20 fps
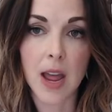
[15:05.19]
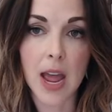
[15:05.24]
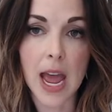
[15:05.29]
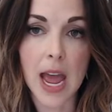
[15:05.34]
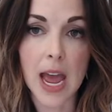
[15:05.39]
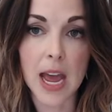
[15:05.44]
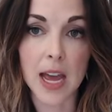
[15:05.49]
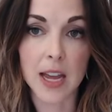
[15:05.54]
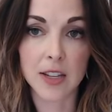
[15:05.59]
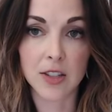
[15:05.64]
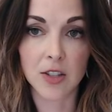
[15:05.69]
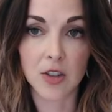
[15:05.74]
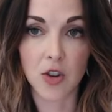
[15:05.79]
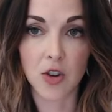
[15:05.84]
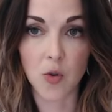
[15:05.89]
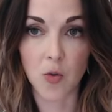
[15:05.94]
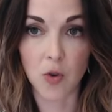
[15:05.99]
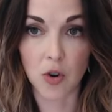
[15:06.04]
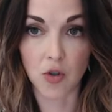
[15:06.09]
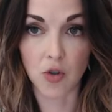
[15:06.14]
as
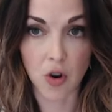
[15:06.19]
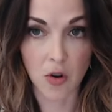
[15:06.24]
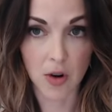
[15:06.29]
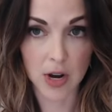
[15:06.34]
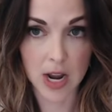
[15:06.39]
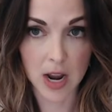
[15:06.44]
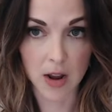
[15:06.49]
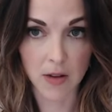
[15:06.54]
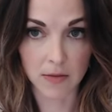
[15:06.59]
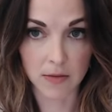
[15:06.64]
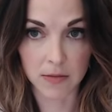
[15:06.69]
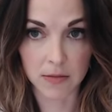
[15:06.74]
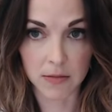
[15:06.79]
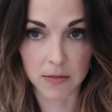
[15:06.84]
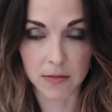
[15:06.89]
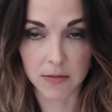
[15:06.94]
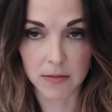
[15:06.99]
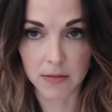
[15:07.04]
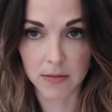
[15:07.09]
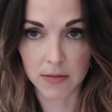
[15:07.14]
you were growing out.
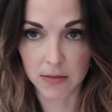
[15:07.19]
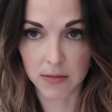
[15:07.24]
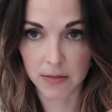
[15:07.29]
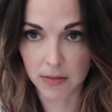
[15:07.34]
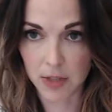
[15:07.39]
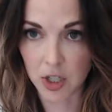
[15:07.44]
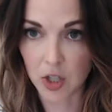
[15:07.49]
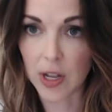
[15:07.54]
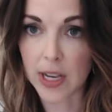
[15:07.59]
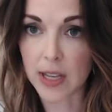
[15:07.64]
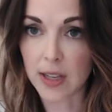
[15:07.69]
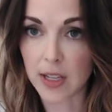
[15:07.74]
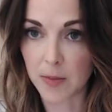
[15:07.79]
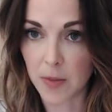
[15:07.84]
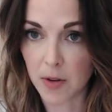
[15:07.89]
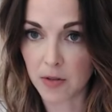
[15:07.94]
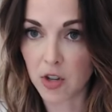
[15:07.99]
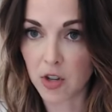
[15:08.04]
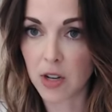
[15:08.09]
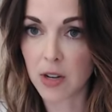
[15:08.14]
Do you like this
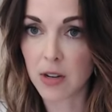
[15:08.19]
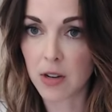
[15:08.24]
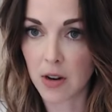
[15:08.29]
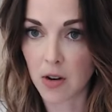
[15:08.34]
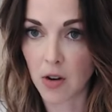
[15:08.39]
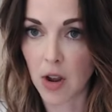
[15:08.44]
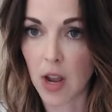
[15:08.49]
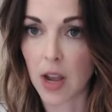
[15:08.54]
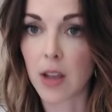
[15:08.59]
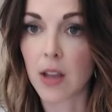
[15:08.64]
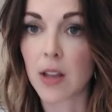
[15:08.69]
motion? Okay.